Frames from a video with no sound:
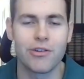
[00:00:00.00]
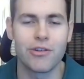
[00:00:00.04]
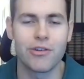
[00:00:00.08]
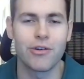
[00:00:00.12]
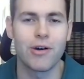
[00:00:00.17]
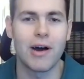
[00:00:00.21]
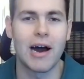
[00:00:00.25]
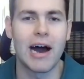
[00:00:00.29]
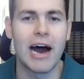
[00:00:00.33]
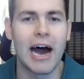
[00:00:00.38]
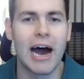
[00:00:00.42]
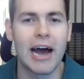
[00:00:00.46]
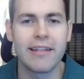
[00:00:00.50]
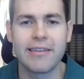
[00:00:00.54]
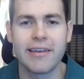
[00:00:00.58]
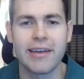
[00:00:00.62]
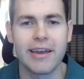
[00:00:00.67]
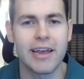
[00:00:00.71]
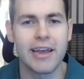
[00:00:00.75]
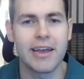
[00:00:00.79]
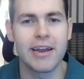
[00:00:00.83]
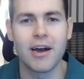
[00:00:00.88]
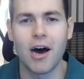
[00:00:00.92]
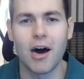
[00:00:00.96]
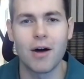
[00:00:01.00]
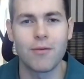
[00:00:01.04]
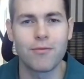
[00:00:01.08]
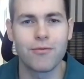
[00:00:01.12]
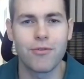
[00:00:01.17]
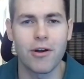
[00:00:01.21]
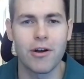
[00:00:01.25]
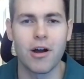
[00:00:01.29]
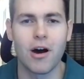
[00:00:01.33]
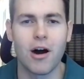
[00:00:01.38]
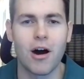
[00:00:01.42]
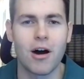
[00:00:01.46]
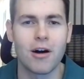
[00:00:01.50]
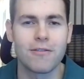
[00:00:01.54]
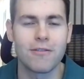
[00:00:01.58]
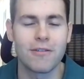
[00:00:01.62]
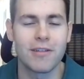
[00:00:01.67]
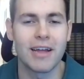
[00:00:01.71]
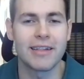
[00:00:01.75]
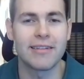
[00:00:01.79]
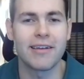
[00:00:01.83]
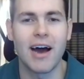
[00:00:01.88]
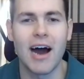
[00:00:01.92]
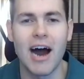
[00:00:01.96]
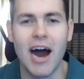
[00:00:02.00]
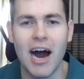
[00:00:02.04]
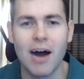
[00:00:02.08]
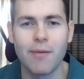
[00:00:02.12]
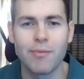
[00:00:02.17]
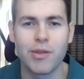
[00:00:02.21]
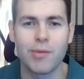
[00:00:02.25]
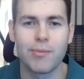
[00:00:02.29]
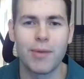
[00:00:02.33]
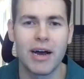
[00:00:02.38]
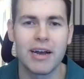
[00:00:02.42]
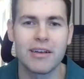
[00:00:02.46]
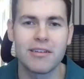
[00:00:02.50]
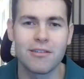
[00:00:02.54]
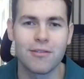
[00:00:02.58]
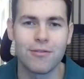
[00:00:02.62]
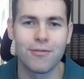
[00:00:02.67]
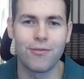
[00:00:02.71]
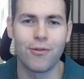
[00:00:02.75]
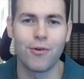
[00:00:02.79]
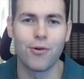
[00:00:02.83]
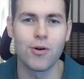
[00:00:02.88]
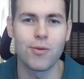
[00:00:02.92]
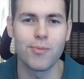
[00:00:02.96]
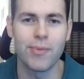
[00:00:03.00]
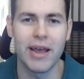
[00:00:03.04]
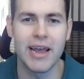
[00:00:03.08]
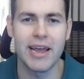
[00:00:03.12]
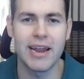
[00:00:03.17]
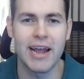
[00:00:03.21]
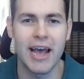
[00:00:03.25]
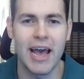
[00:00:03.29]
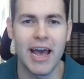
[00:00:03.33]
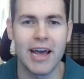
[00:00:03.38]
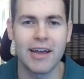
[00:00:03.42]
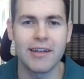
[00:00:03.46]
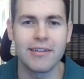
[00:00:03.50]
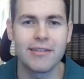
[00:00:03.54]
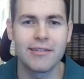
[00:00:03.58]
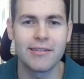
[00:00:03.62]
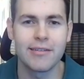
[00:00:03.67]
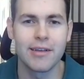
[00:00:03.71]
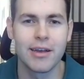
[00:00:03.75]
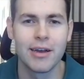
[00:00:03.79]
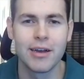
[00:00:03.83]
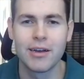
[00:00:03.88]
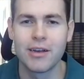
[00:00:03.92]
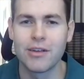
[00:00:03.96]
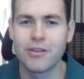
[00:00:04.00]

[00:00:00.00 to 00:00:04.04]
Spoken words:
to a high ticket upfront offer that's optimized for paid ads.